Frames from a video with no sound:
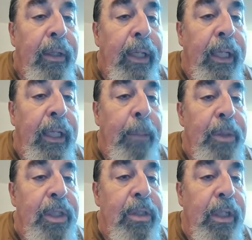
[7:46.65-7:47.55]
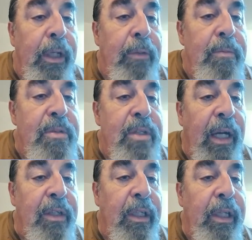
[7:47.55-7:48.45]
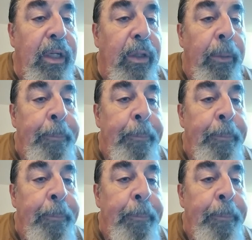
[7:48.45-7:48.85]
And I'm just going to touch a little,